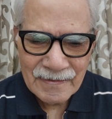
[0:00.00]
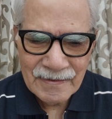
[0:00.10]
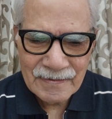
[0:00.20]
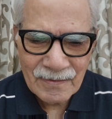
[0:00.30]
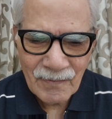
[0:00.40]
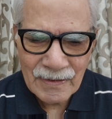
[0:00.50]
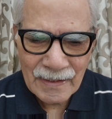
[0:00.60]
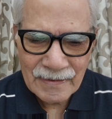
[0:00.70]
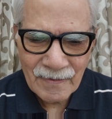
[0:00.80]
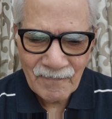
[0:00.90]
This is one
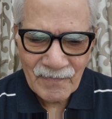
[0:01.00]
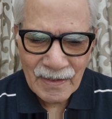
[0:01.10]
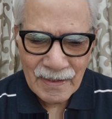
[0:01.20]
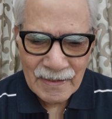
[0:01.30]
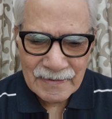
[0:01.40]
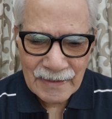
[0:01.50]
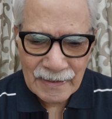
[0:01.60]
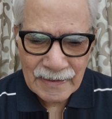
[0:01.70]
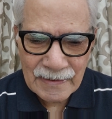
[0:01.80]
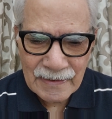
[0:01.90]
item.
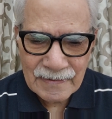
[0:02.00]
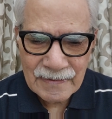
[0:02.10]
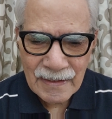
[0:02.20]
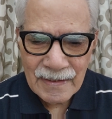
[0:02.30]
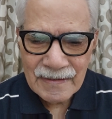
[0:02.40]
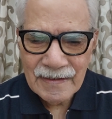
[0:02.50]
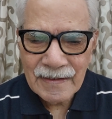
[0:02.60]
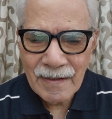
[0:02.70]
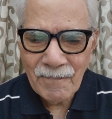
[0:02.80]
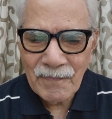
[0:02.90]
Second is the
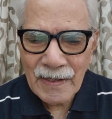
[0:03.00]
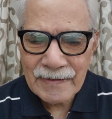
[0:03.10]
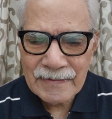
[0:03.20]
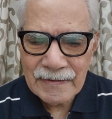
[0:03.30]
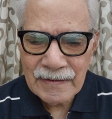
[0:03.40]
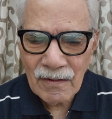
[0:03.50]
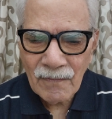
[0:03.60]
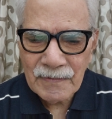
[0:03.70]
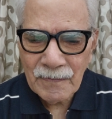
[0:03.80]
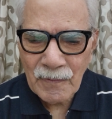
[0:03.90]
complexity
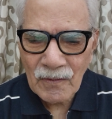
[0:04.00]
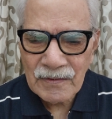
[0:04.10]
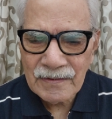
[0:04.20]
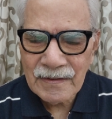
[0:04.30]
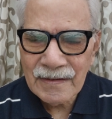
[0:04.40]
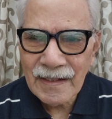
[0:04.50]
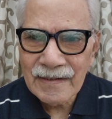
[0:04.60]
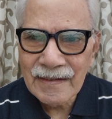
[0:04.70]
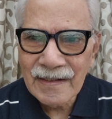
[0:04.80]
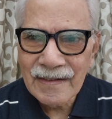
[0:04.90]
of the processes
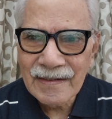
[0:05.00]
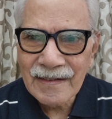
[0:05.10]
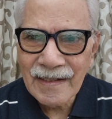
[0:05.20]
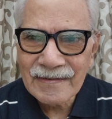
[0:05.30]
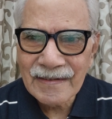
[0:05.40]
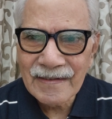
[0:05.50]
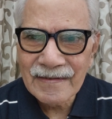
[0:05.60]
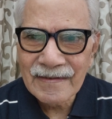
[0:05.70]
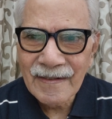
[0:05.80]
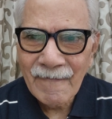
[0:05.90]
and their
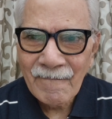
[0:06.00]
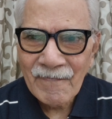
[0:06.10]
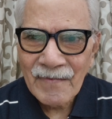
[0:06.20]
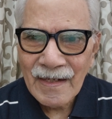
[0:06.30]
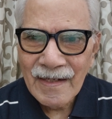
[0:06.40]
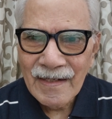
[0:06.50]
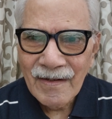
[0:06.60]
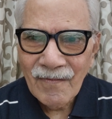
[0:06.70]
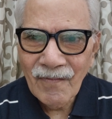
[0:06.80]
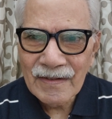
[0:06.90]
interactions.
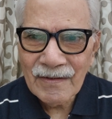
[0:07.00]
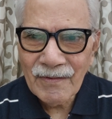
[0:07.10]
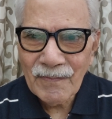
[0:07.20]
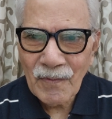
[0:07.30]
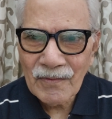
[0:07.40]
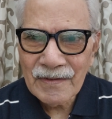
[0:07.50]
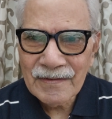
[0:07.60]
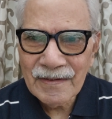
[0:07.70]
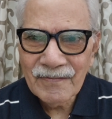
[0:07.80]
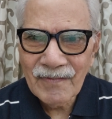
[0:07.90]
Whatever
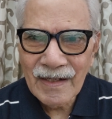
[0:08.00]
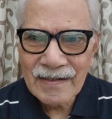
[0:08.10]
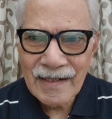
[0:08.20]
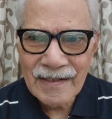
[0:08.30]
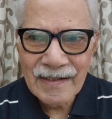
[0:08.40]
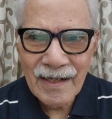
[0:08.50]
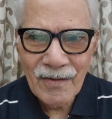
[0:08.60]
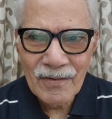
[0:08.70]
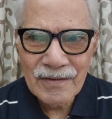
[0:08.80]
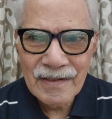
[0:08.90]
processes we are carrying
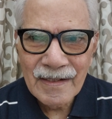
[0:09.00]
out,